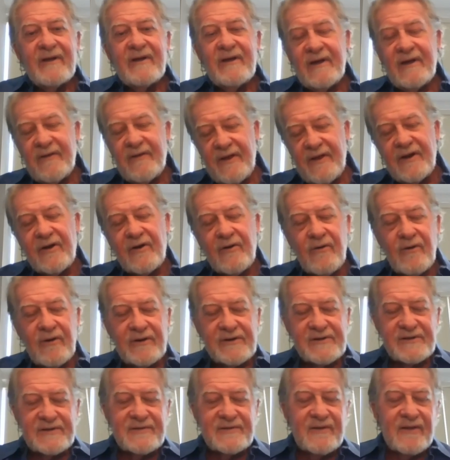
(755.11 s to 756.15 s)
And then of
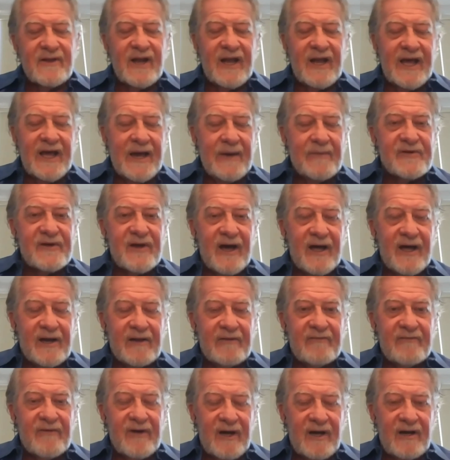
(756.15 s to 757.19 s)
course the labs got
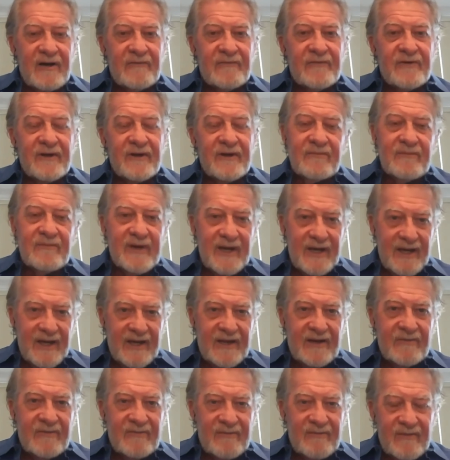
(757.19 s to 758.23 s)
involved
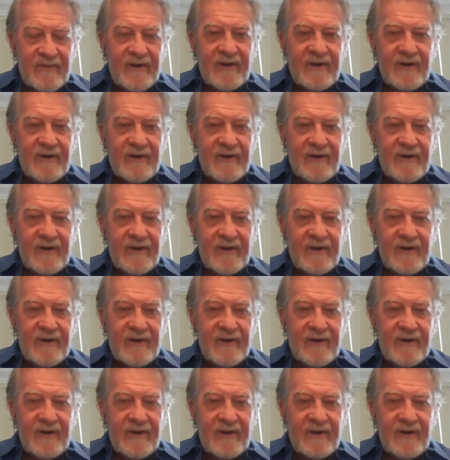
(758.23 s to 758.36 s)
and